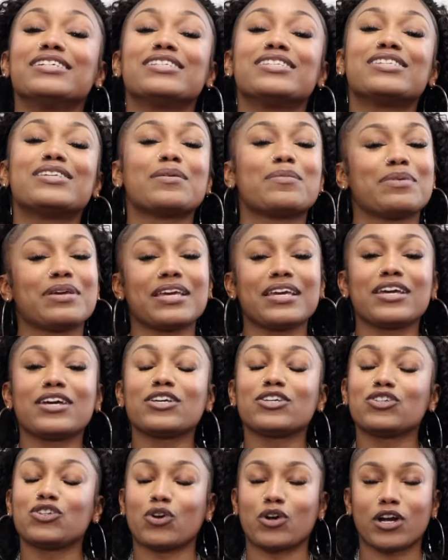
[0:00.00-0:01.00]
to be
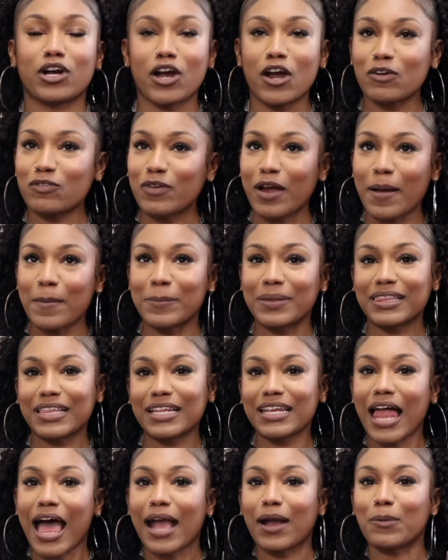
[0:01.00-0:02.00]
your girlfriend, but
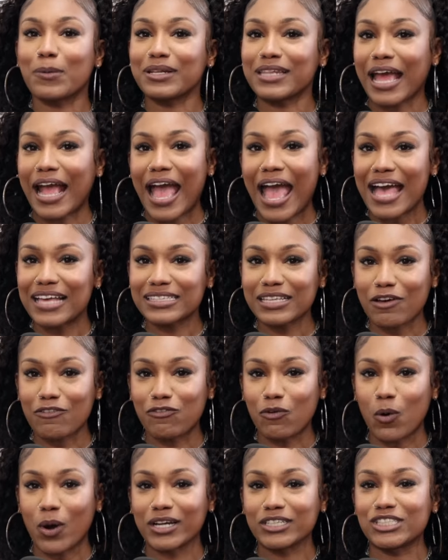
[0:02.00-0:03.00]
then like what they asking for.